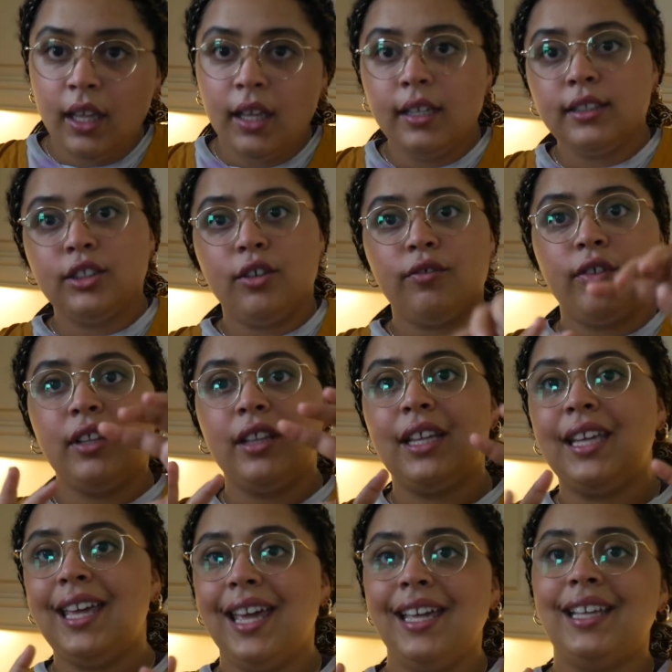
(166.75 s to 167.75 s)
So for the
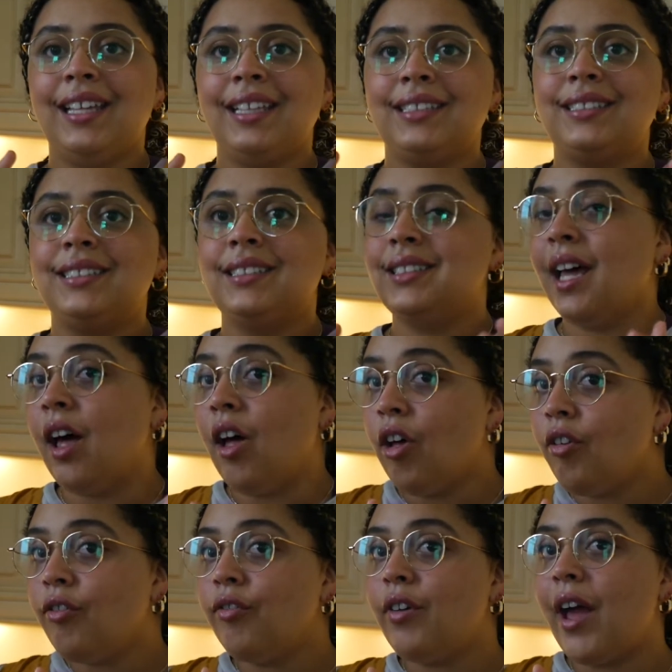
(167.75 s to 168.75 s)
cake
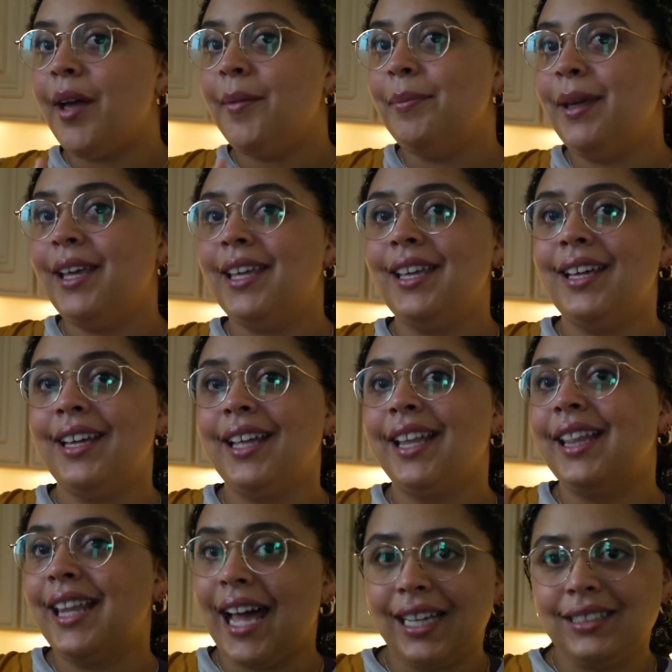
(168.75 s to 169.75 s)
itself, I'm making
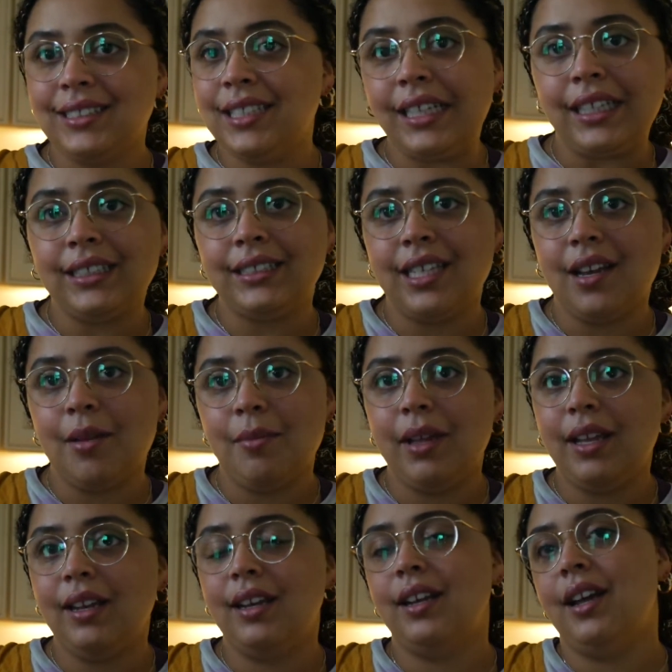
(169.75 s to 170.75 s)
classic
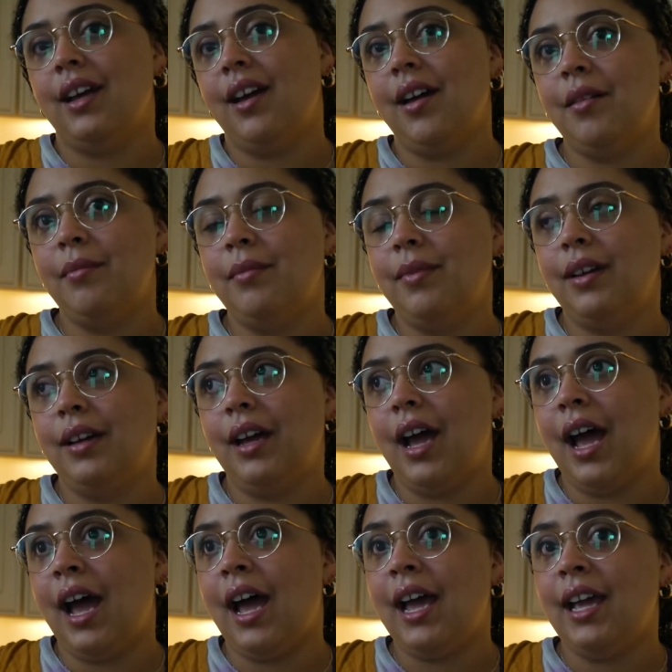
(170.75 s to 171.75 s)
cinnamon.
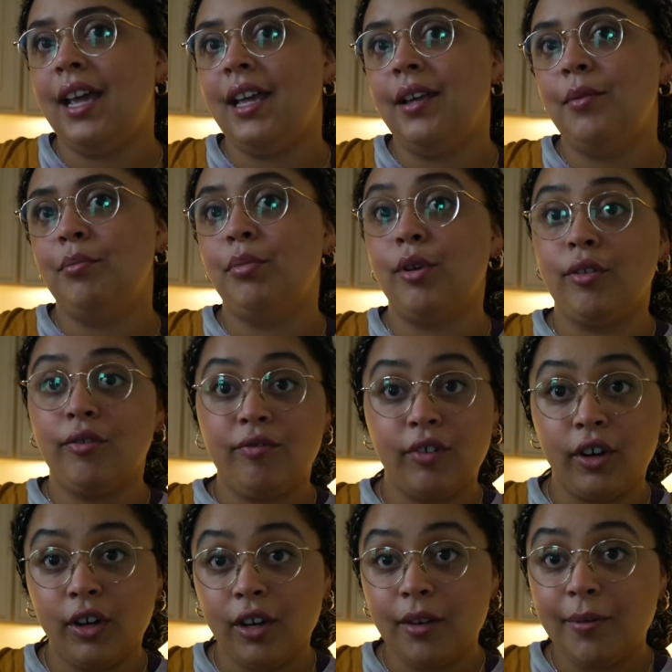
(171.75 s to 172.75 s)
I
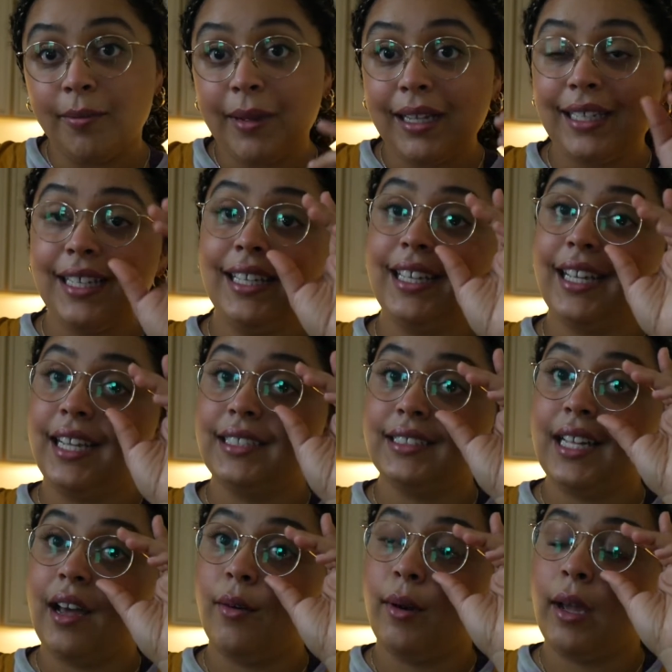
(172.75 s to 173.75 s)
prefer my king cakes
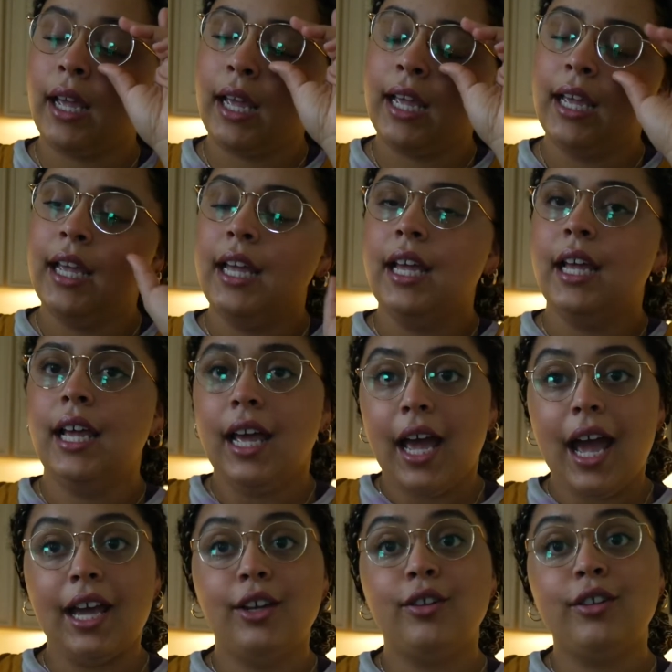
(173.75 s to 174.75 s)
that way.
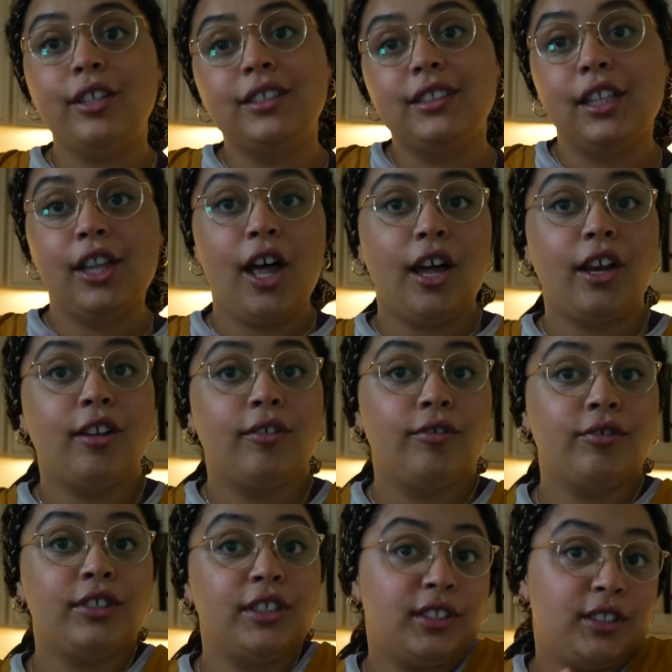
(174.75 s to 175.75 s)
I know there's a lot
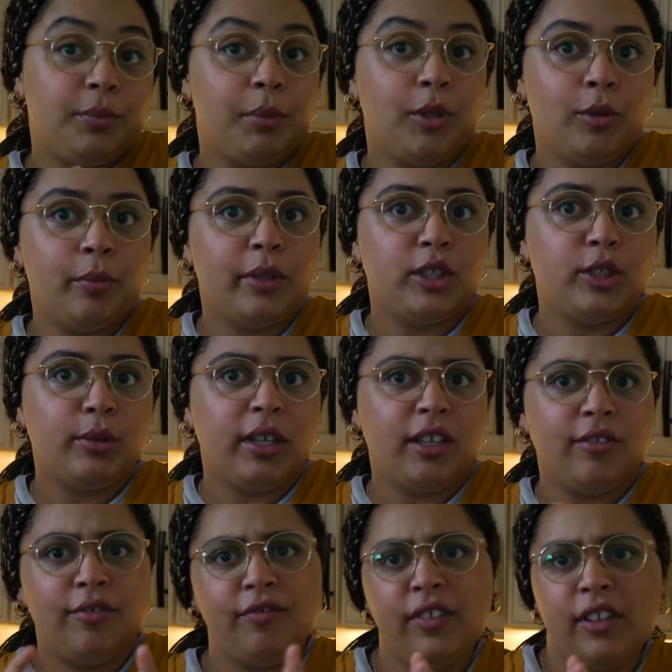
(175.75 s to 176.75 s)
of dispute
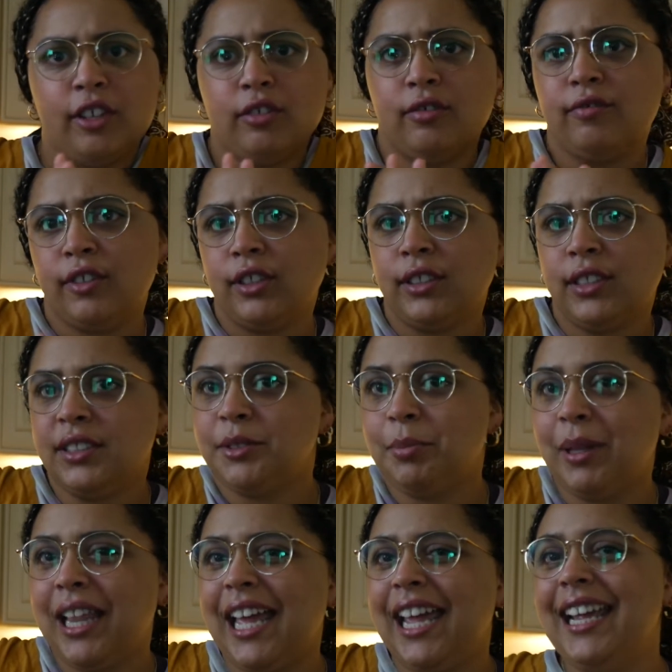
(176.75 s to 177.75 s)
between filled versus
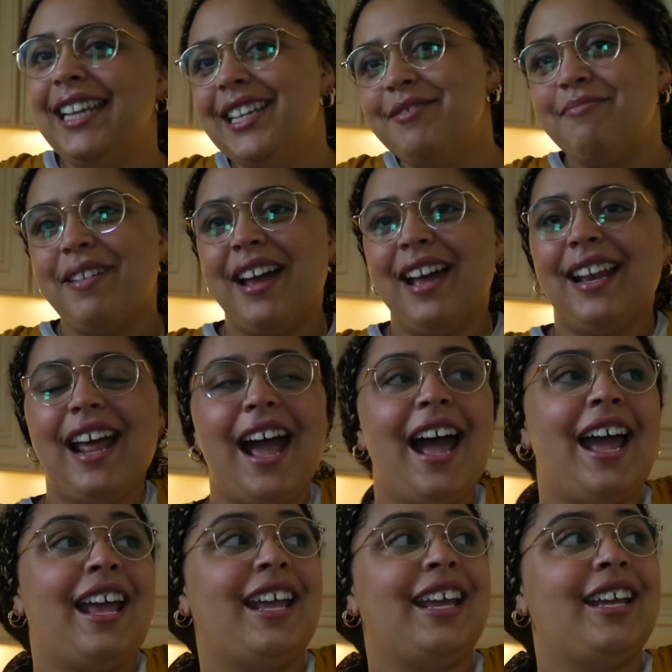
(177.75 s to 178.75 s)
plain, but
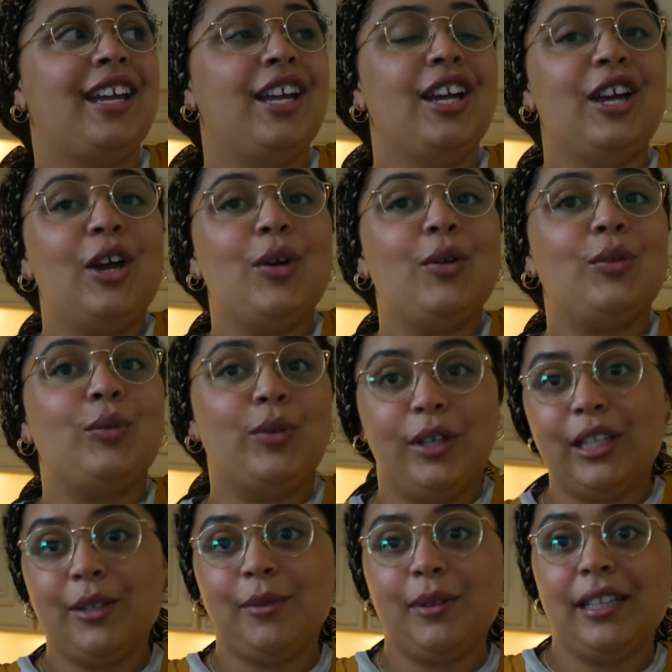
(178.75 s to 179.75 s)
I
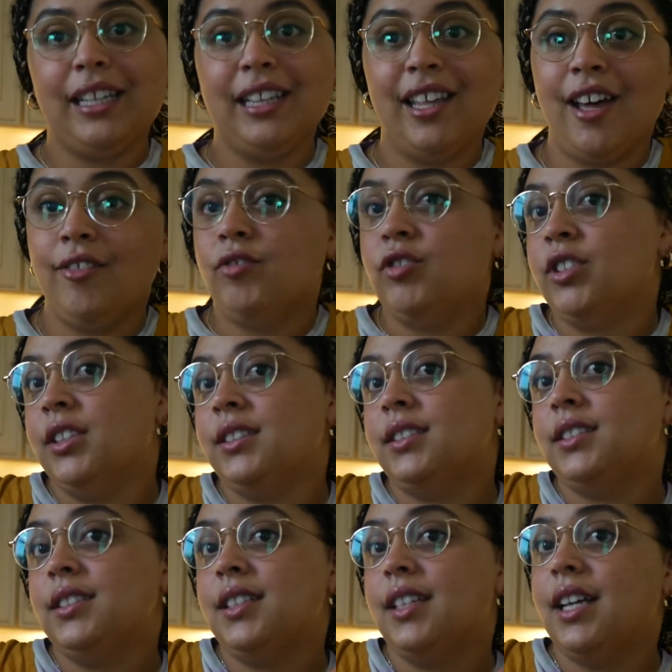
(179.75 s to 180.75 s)
really love
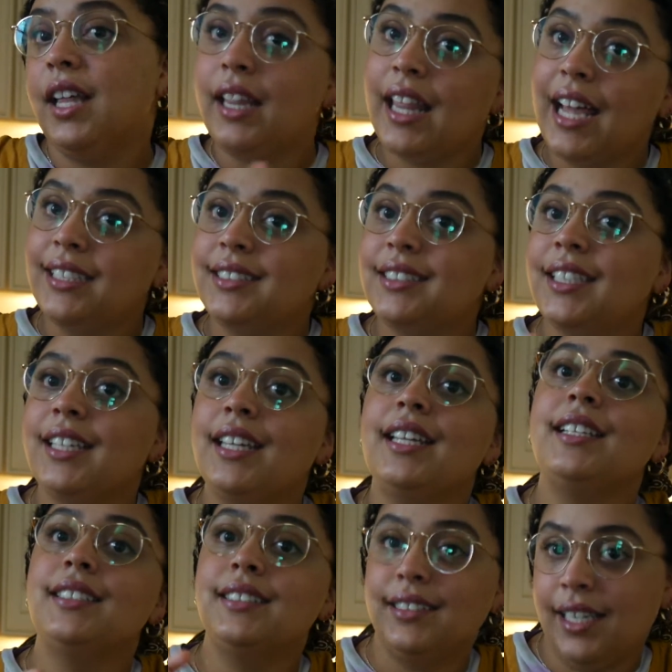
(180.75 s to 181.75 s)
just classic
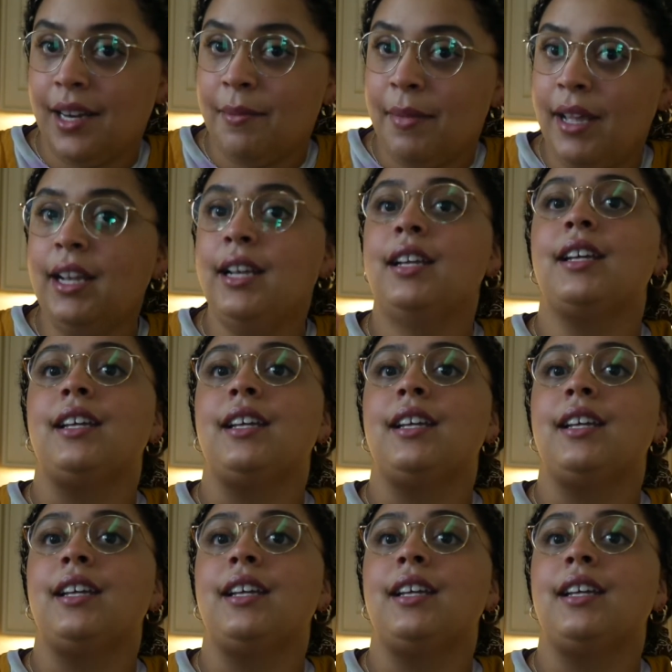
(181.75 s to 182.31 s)
cinnamon